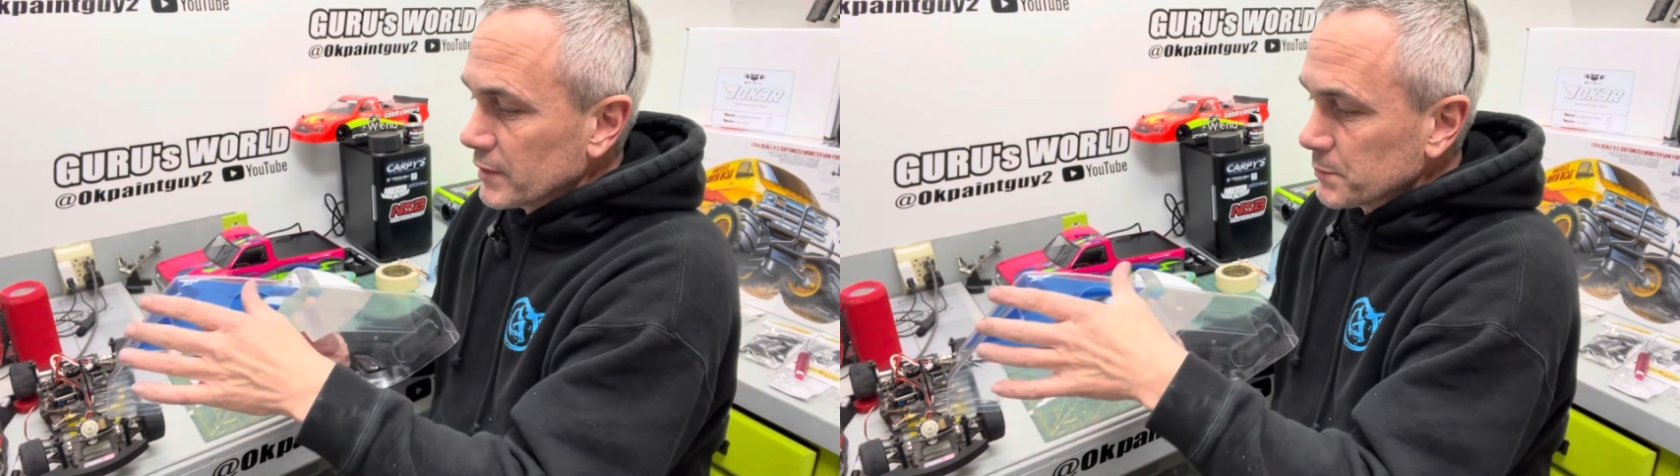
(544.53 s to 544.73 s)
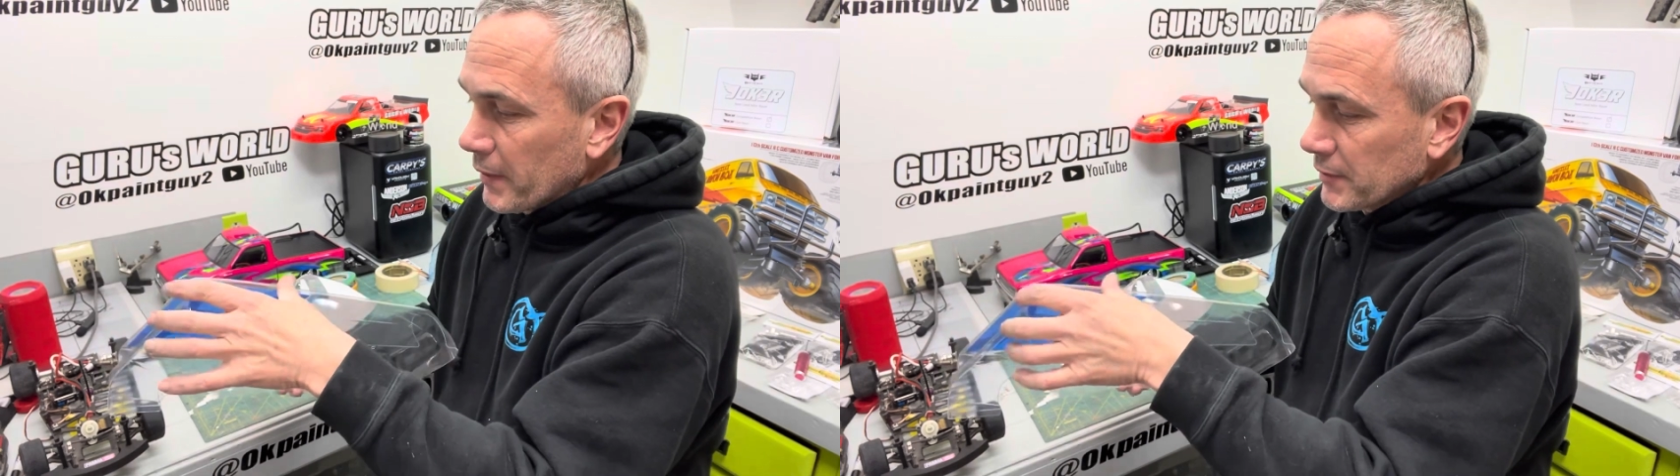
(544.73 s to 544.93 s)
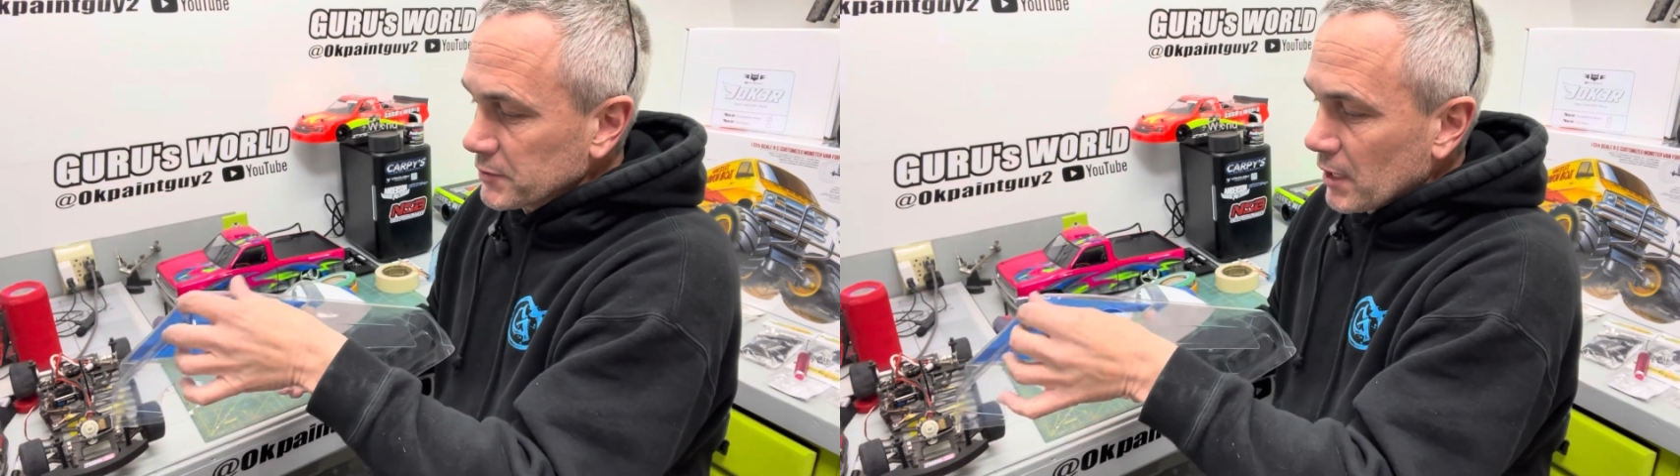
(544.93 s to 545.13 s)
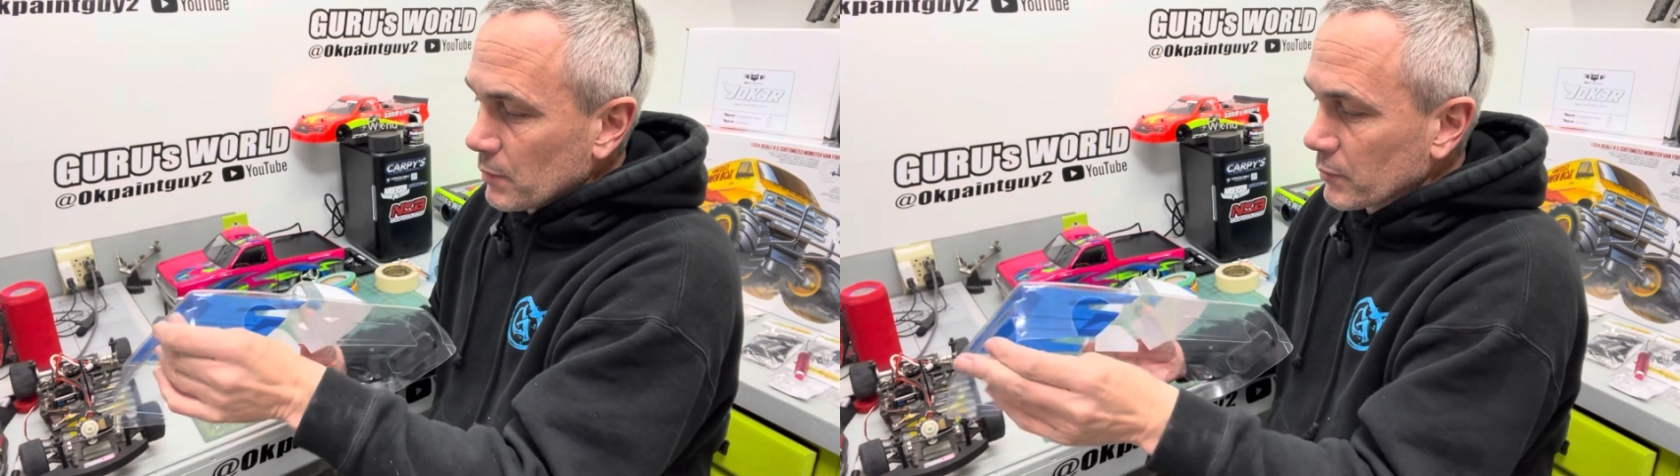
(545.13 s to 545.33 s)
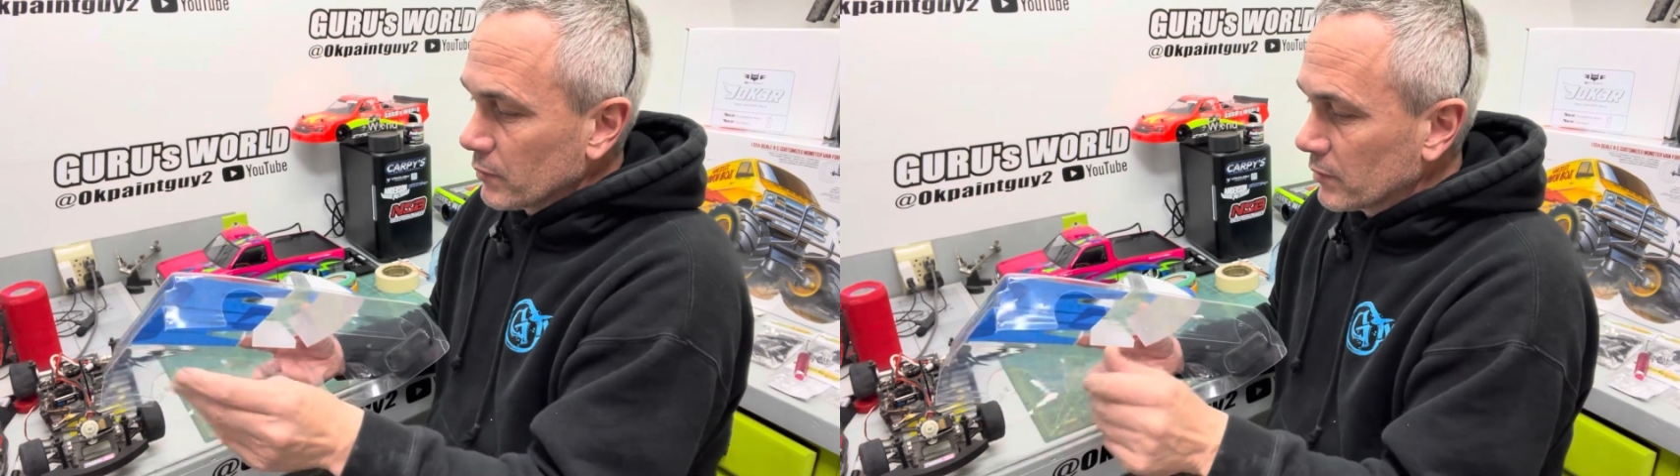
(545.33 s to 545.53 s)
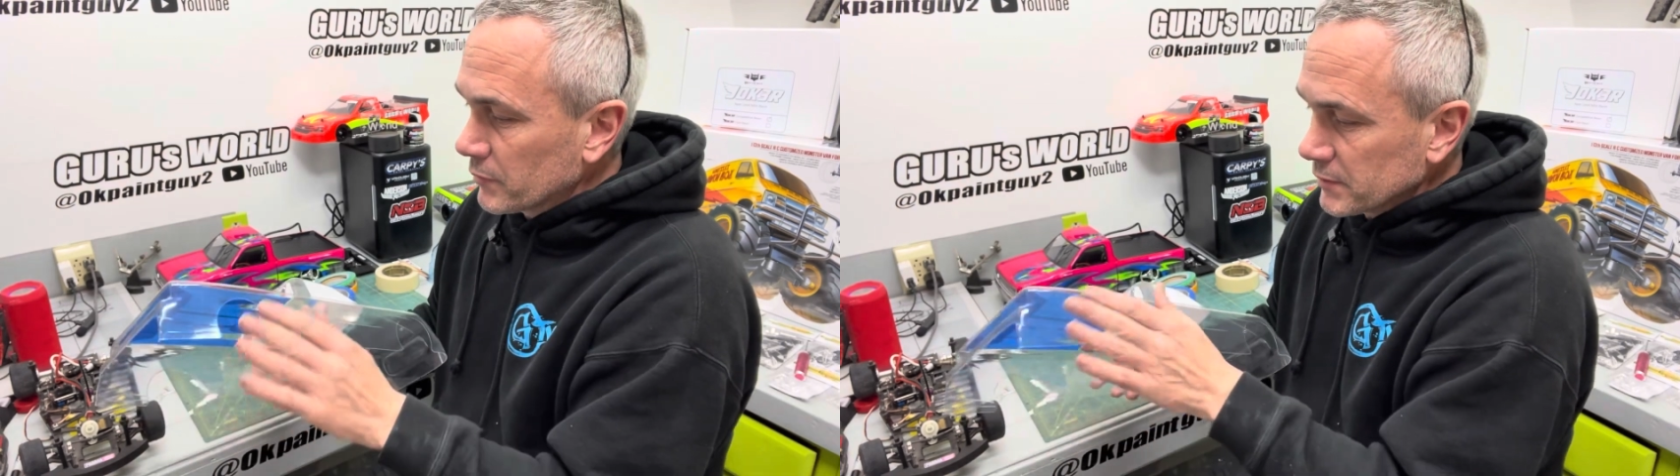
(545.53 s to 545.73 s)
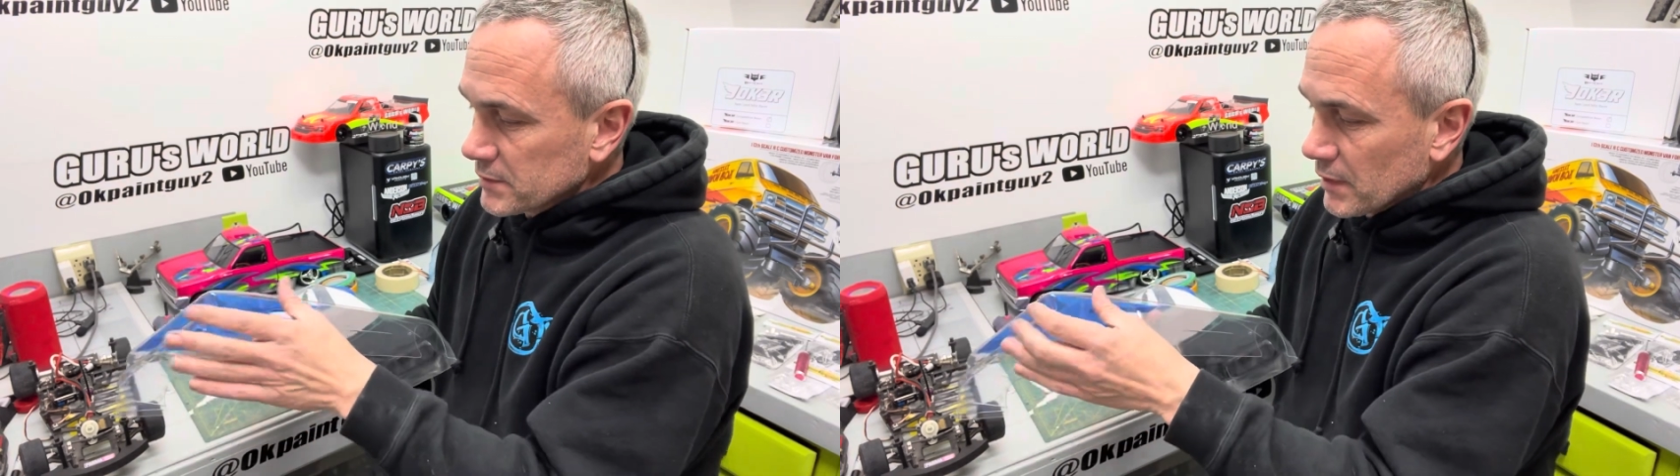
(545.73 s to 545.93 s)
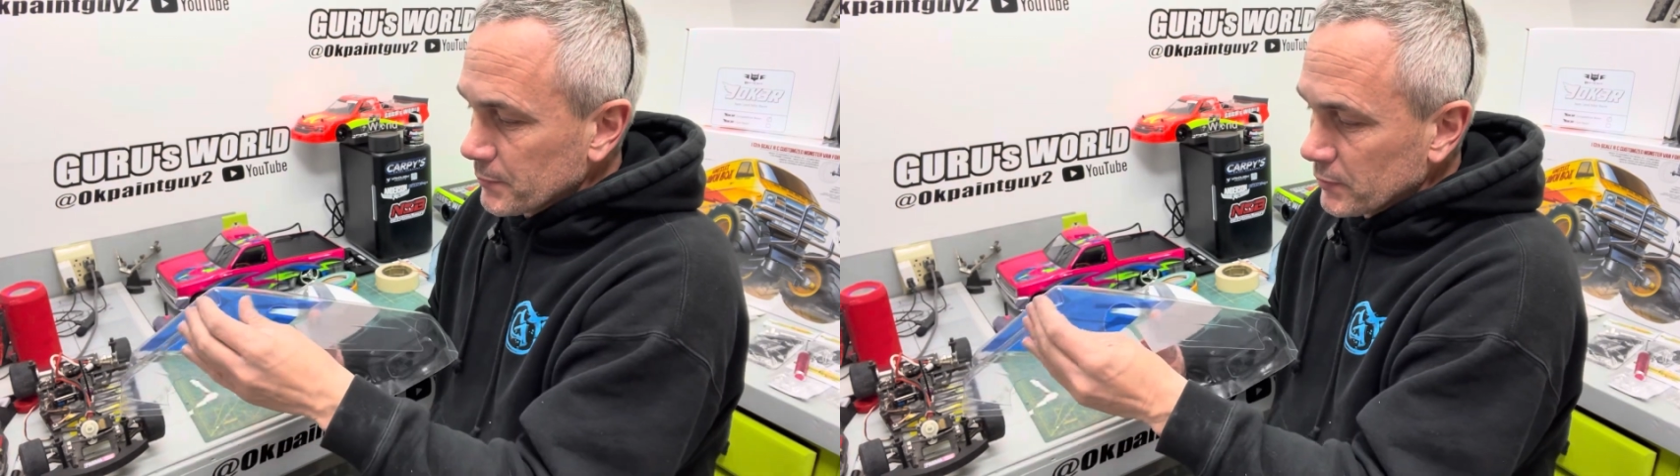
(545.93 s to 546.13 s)
this paint job, we're going really
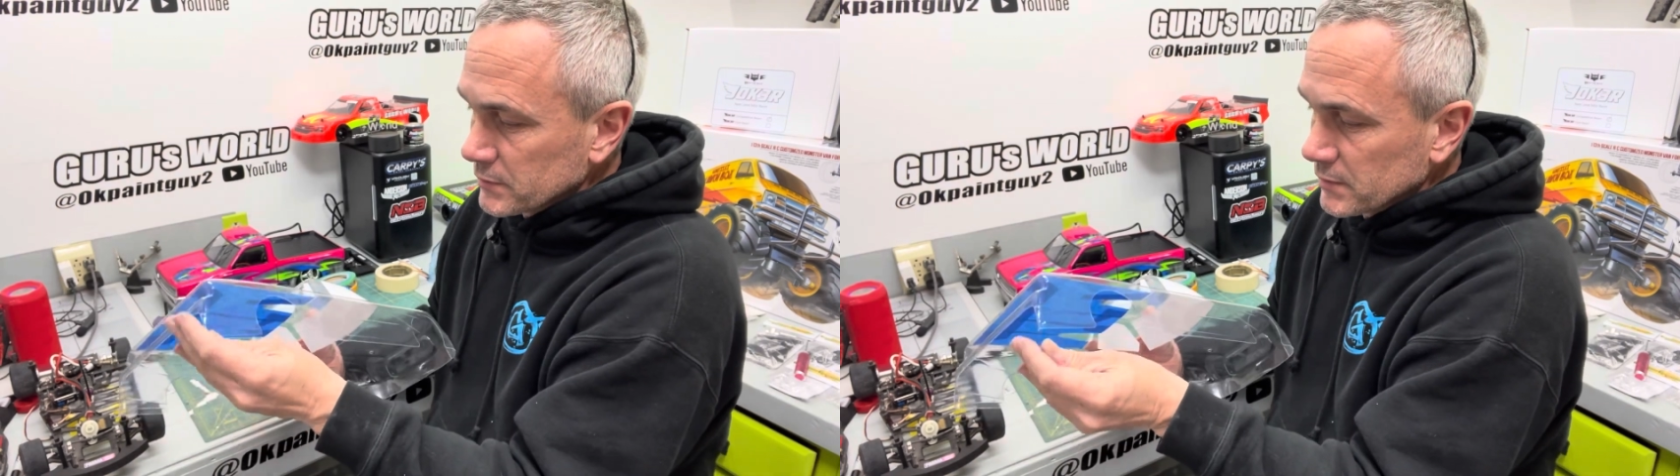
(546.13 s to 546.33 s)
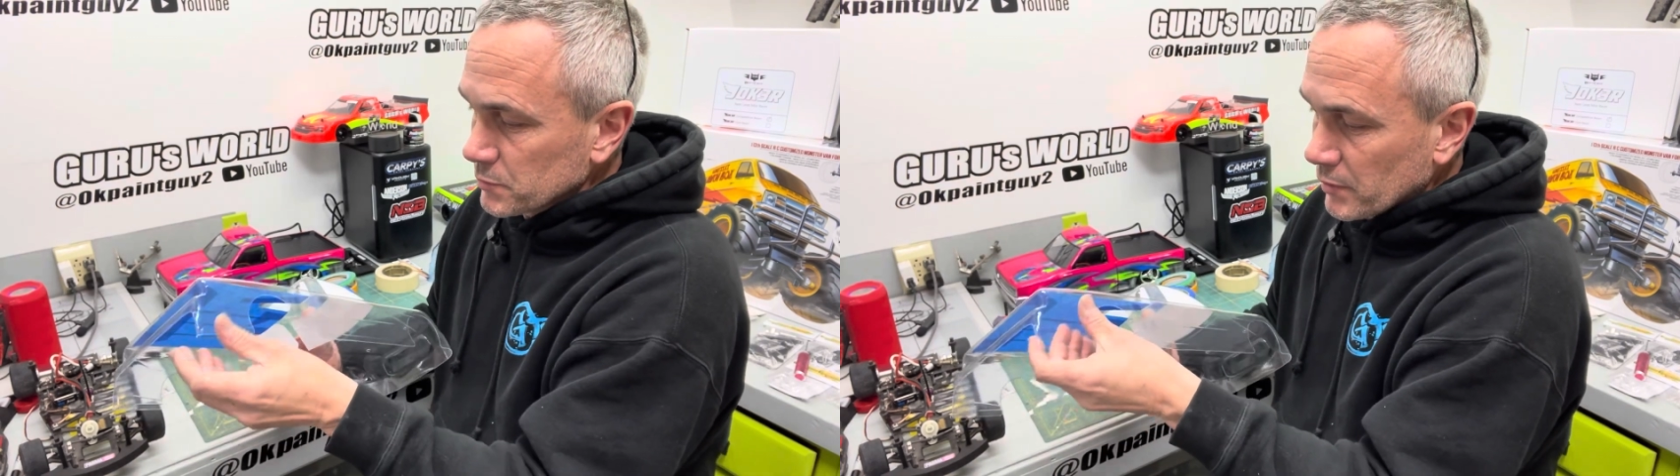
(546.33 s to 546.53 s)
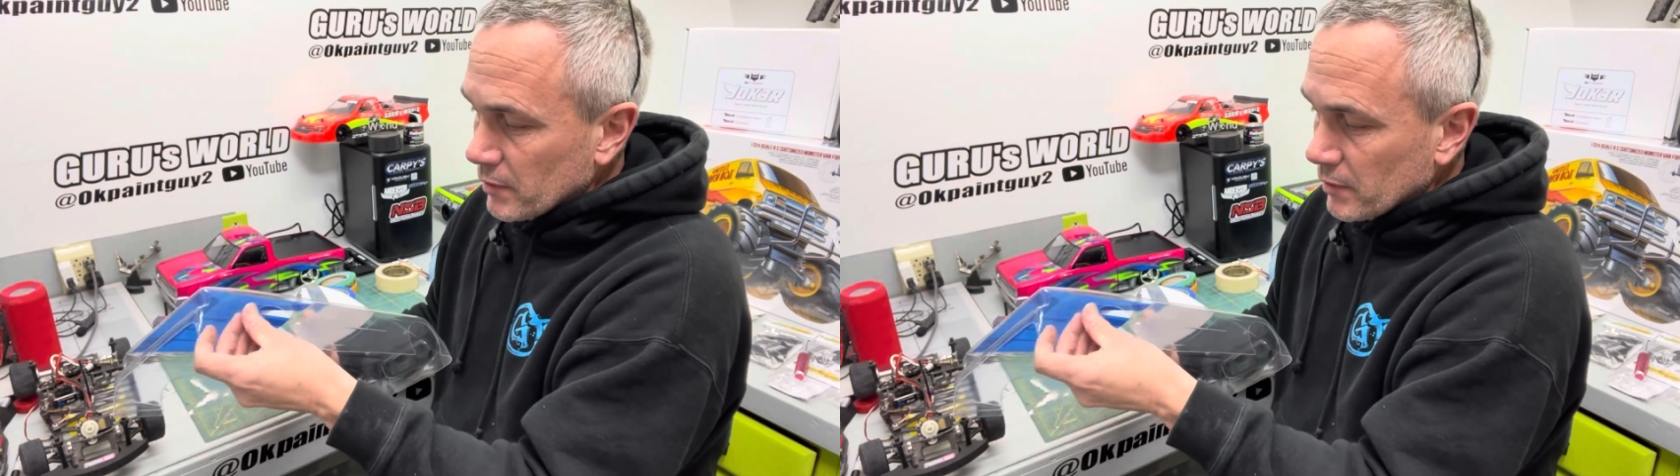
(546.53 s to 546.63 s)
simple since we